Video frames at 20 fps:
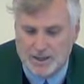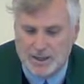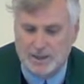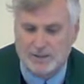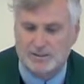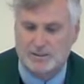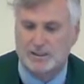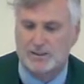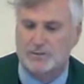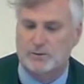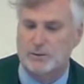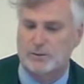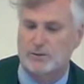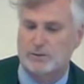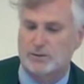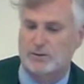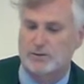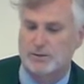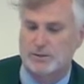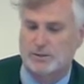And several
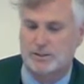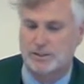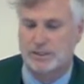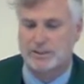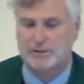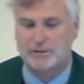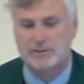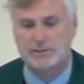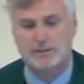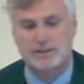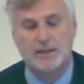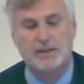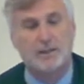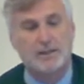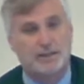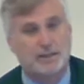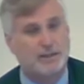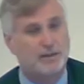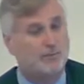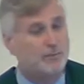church leaders
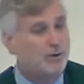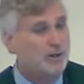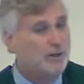came